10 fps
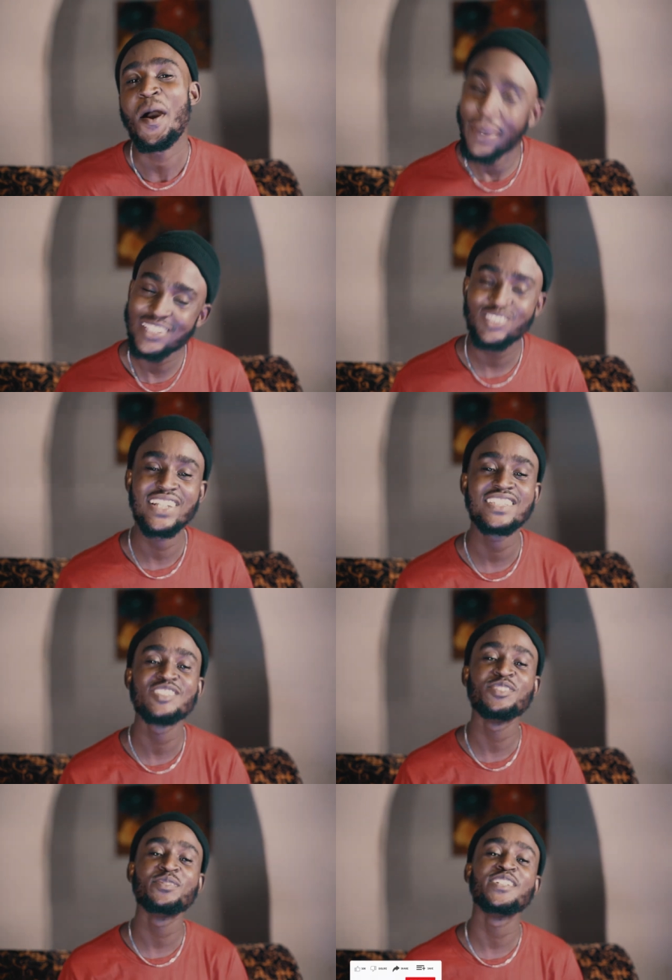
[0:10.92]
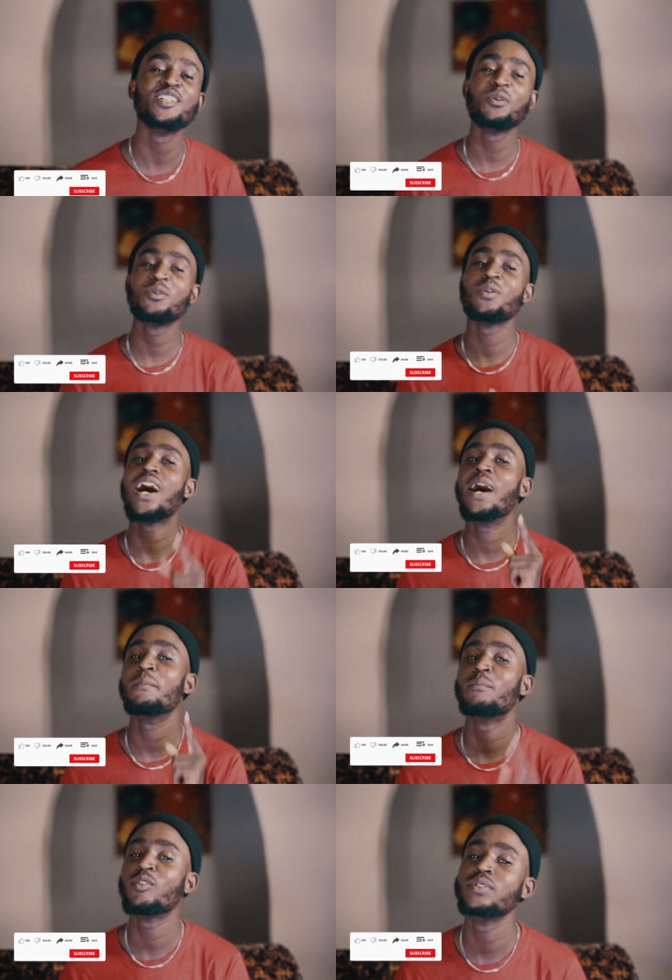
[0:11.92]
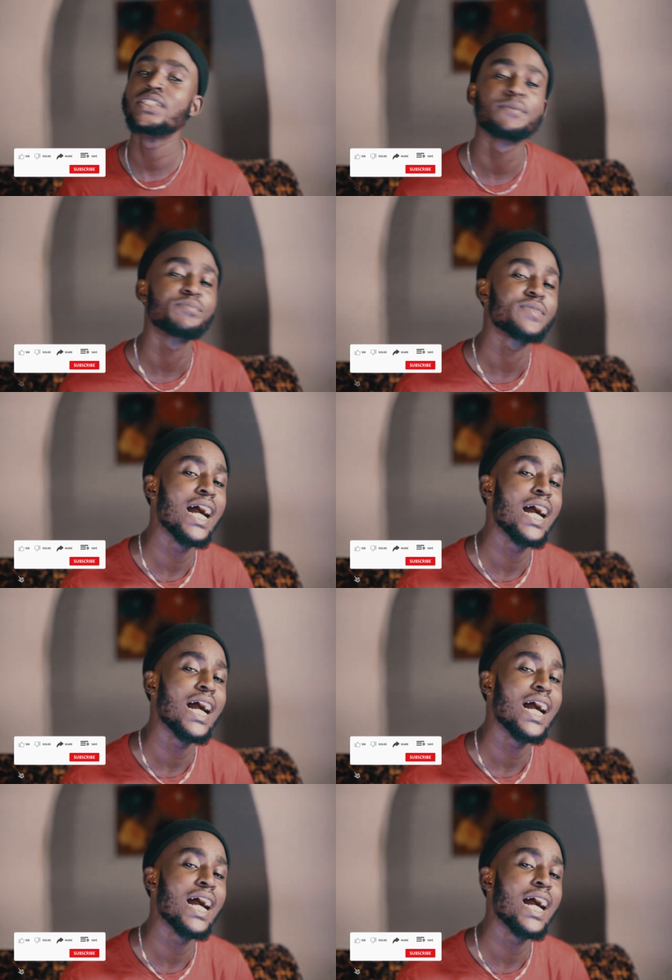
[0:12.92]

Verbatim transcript: Patoranking's new video Abobi.